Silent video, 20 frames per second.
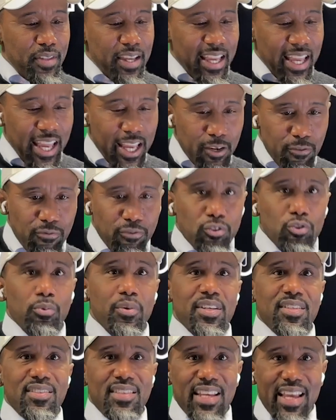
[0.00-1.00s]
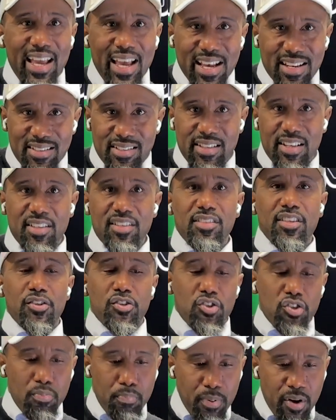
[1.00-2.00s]
the influence, the essence, the
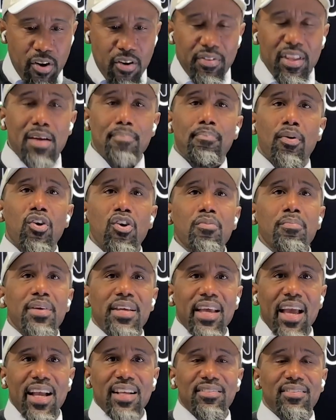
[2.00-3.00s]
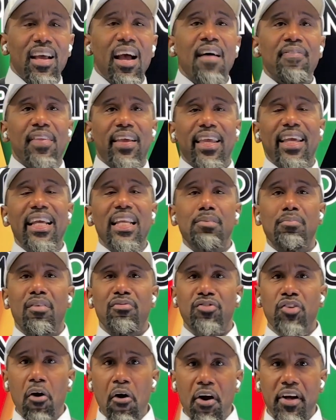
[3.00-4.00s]
spirit that permeates the kingdom
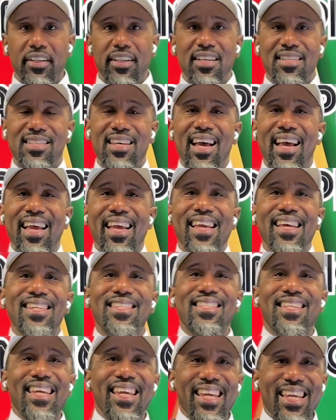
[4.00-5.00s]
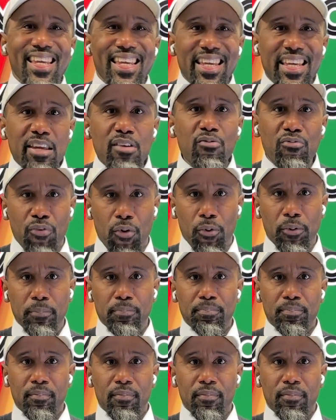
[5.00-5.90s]
of darkness is evil.